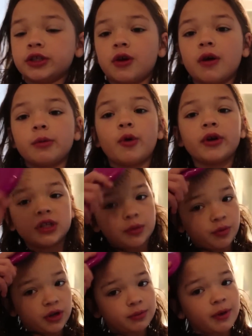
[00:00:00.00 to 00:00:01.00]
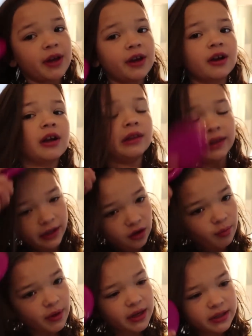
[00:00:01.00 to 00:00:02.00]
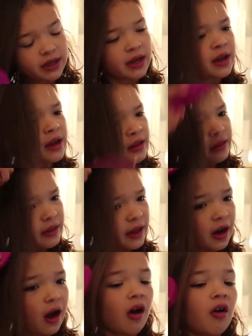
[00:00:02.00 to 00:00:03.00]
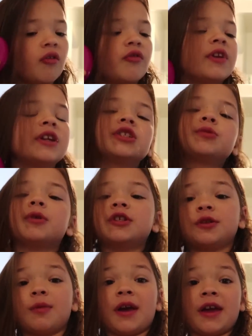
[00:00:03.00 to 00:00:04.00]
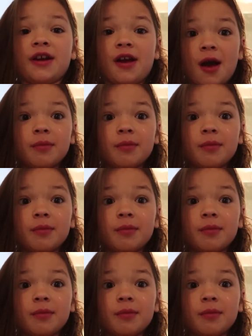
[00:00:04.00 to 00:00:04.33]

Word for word: So I'm going to brush my hair a little bit, then I'll finish brushing my hair